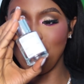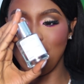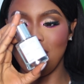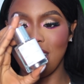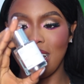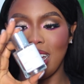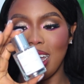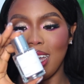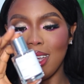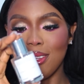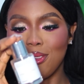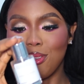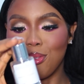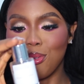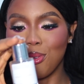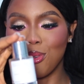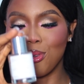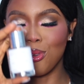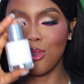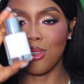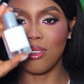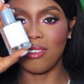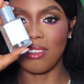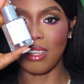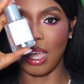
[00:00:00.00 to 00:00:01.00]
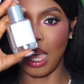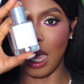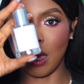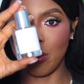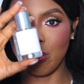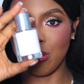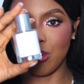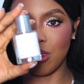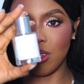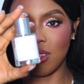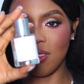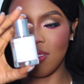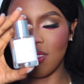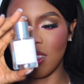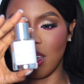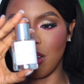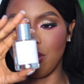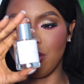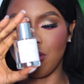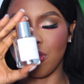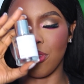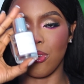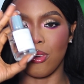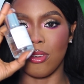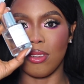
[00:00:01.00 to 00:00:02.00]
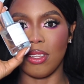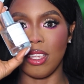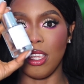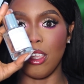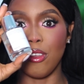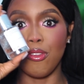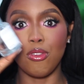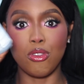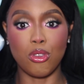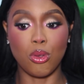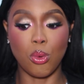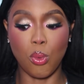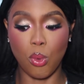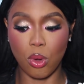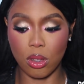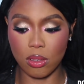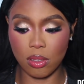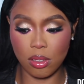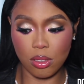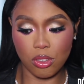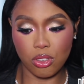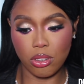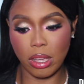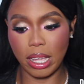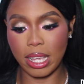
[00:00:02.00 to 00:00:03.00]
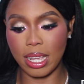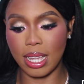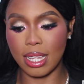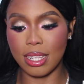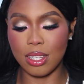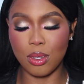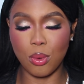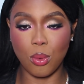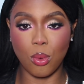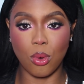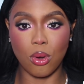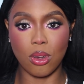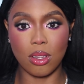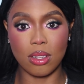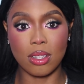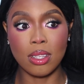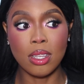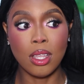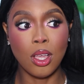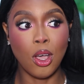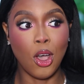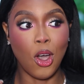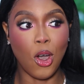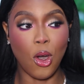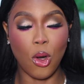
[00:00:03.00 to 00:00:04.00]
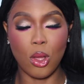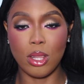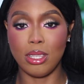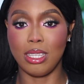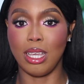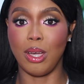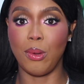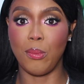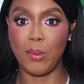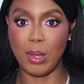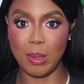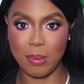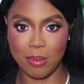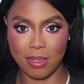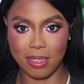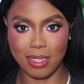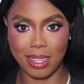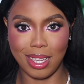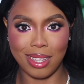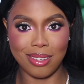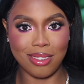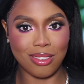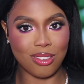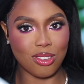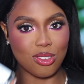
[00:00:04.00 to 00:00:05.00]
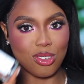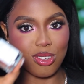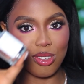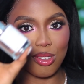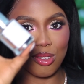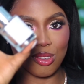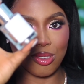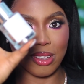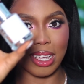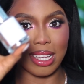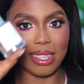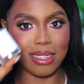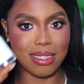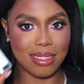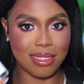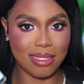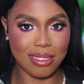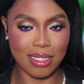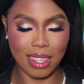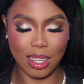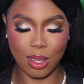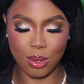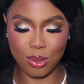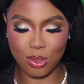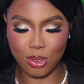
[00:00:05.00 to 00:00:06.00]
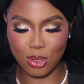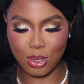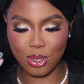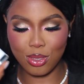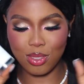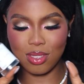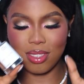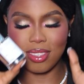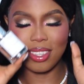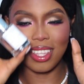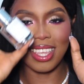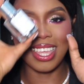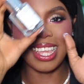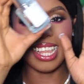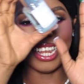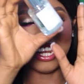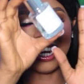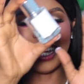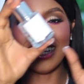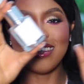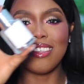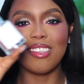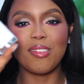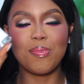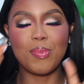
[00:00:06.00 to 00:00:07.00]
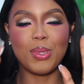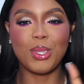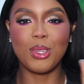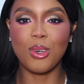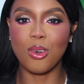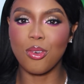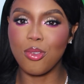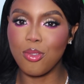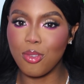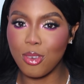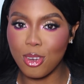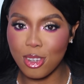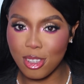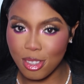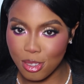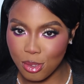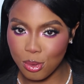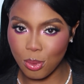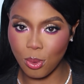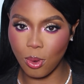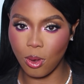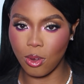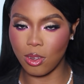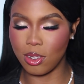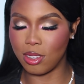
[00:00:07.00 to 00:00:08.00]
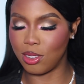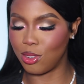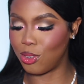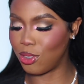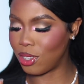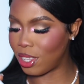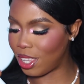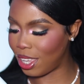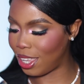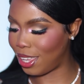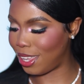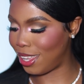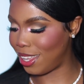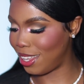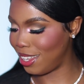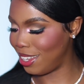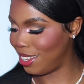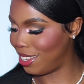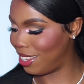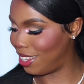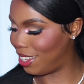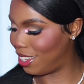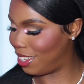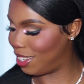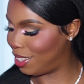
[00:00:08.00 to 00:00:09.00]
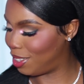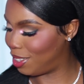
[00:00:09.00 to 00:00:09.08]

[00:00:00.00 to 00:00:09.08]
Barakat Rouge, Ambery Saffron. If you want to try anyone on their website, just try this out. Just let this be your first one, okay?